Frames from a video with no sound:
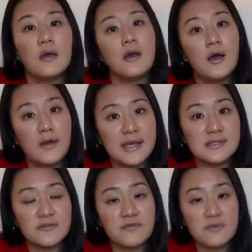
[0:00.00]
Okay,
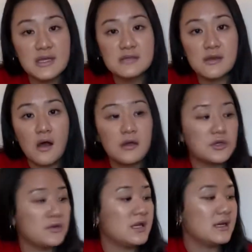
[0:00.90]
so for this song,
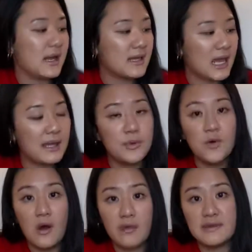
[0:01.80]
you need a capo
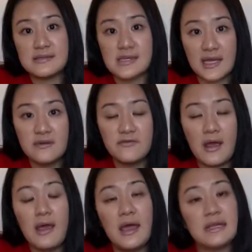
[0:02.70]
on the 2nd
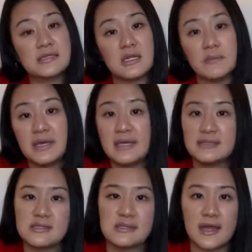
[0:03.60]
fret, and it's going to be in
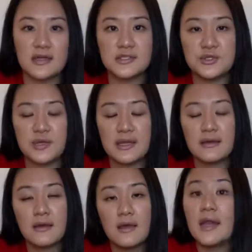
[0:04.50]
standard tuning.
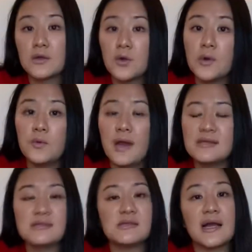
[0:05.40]
And
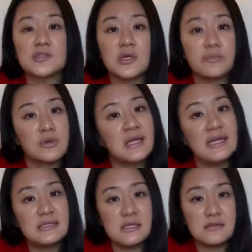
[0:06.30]
chord-wise, it's actually a pretty
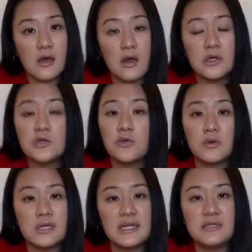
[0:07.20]
easy song. You
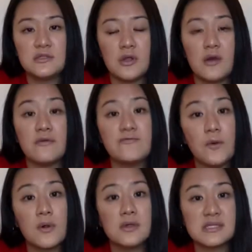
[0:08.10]
only need to know
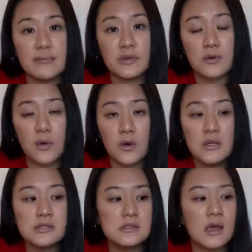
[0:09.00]
4 separate
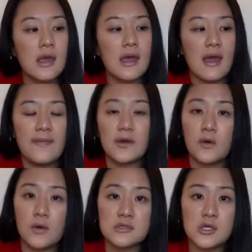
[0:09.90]
chords, and the
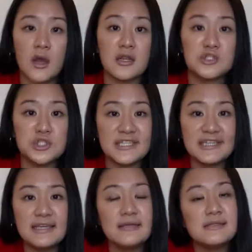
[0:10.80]
chords are
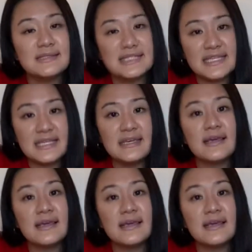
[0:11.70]
G, D,